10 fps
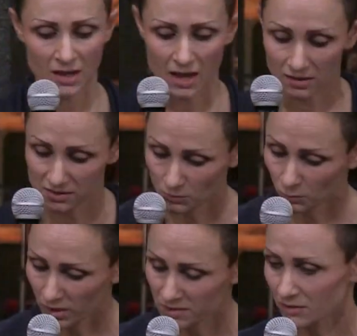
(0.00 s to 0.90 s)
as
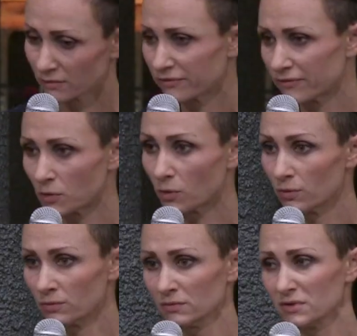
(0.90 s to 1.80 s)
1 John
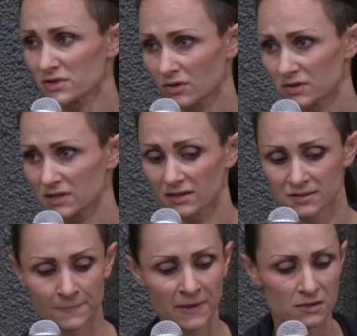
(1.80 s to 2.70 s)
4 shows us.